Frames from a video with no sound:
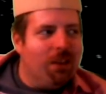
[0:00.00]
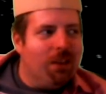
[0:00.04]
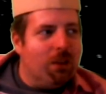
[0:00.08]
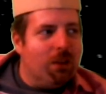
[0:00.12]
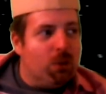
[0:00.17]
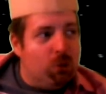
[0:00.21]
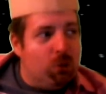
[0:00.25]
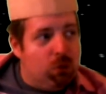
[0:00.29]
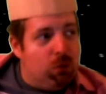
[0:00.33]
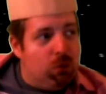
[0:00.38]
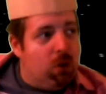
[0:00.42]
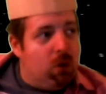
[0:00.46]

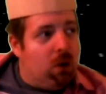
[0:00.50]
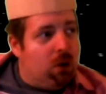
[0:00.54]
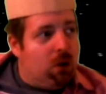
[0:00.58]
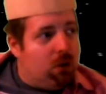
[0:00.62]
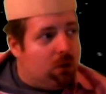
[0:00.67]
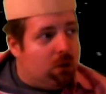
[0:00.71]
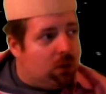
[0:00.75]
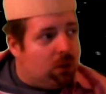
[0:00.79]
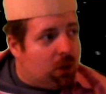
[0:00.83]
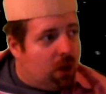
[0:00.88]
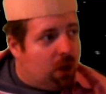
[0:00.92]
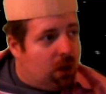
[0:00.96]
Through
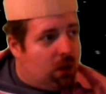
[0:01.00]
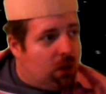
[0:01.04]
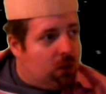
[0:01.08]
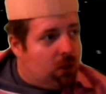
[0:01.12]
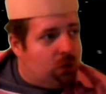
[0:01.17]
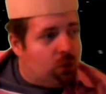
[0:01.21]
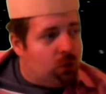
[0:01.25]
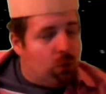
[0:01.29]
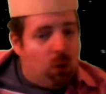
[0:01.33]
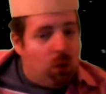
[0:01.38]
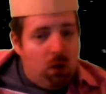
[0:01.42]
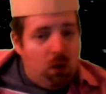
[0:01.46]
all
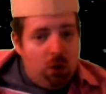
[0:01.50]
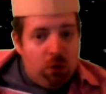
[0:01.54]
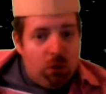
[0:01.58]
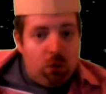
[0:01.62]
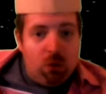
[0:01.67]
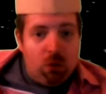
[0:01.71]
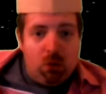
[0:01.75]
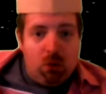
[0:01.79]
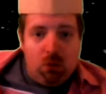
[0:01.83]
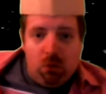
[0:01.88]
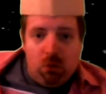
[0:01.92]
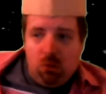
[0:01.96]
kinds of
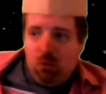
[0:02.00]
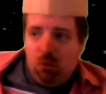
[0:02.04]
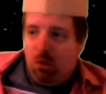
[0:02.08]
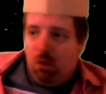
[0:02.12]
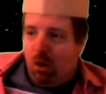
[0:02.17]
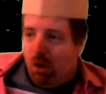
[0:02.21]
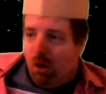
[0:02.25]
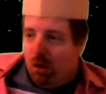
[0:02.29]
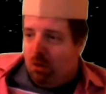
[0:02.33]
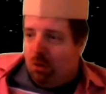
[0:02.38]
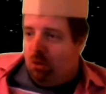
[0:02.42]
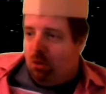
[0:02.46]
weather,
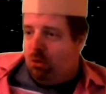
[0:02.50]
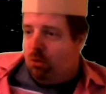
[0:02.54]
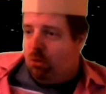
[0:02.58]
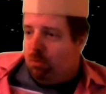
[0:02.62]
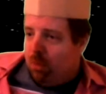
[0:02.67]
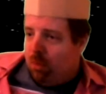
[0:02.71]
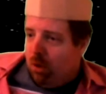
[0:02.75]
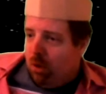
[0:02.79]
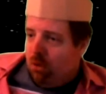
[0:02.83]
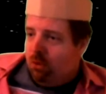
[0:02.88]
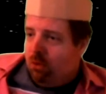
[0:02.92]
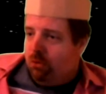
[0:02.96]

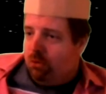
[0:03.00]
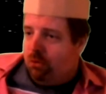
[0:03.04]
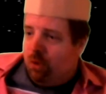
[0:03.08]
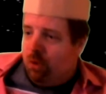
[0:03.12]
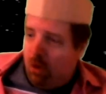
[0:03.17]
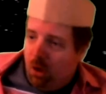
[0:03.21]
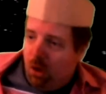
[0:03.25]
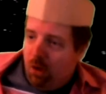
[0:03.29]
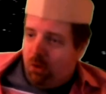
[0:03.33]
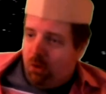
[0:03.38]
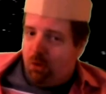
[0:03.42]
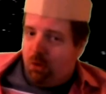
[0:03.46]
hell-bent for
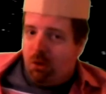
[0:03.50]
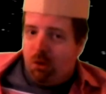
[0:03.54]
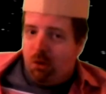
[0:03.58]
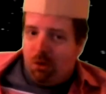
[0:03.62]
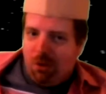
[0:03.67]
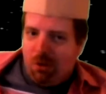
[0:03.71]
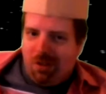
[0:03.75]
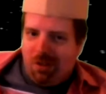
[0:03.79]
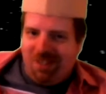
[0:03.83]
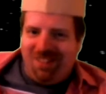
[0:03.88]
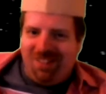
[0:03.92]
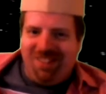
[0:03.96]

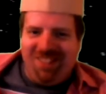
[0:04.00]
leather,